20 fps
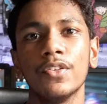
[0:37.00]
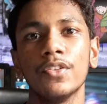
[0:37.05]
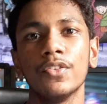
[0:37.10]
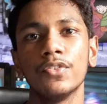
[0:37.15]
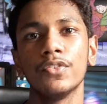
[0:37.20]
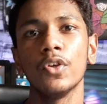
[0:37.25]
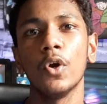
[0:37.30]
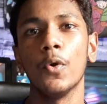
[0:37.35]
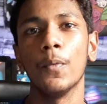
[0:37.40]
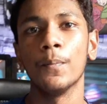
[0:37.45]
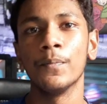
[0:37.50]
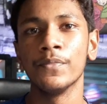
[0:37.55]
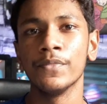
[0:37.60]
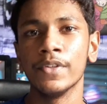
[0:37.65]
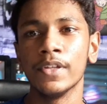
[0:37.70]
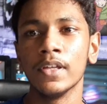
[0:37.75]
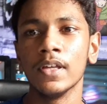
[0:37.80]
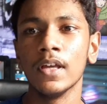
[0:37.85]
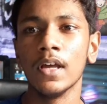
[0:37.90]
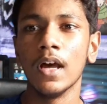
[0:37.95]
So
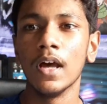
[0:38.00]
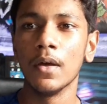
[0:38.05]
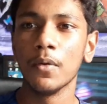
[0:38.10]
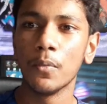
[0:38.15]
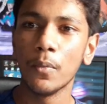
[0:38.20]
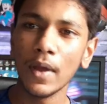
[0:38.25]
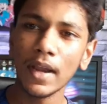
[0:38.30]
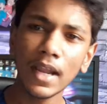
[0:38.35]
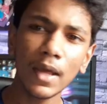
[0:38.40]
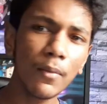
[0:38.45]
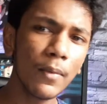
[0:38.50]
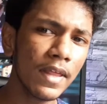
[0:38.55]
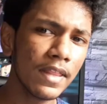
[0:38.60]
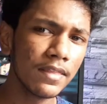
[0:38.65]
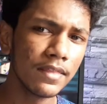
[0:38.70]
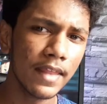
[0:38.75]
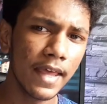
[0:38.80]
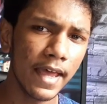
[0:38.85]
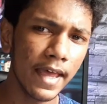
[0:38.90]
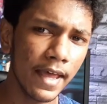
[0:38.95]
when I
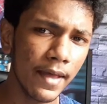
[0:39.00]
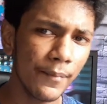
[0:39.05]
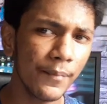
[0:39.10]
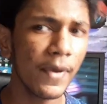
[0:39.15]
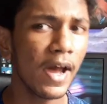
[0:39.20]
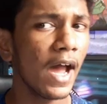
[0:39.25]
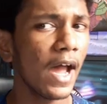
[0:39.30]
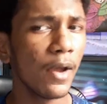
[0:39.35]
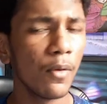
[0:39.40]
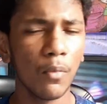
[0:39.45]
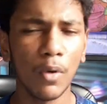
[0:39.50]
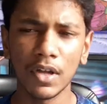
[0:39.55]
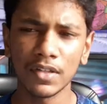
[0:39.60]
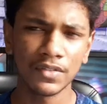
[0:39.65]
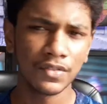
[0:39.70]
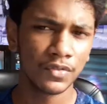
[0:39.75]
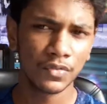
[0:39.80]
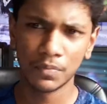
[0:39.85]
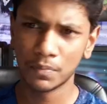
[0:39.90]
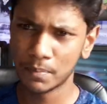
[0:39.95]
went there, I watched
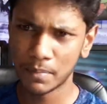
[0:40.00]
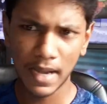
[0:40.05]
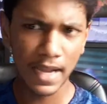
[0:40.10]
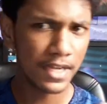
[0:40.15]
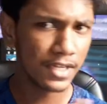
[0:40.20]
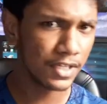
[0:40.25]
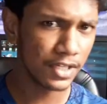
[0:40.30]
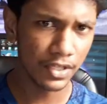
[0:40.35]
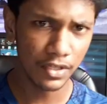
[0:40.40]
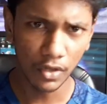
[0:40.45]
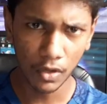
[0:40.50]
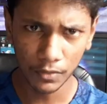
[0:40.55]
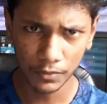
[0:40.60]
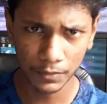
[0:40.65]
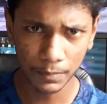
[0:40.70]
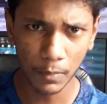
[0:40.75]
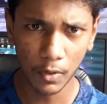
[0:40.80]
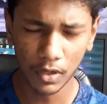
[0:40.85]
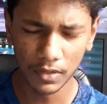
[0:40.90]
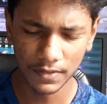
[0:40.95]
plenty of
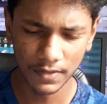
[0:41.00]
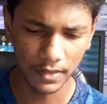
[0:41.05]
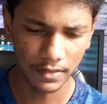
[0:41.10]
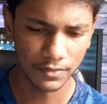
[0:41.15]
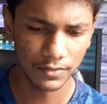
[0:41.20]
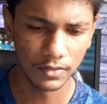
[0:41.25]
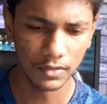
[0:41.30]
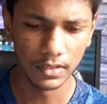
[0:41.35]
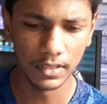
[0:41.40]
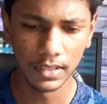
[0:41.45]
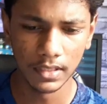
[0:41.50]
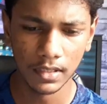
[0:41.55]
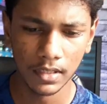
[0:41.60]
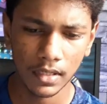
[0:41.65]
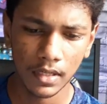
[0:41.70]
sports actually.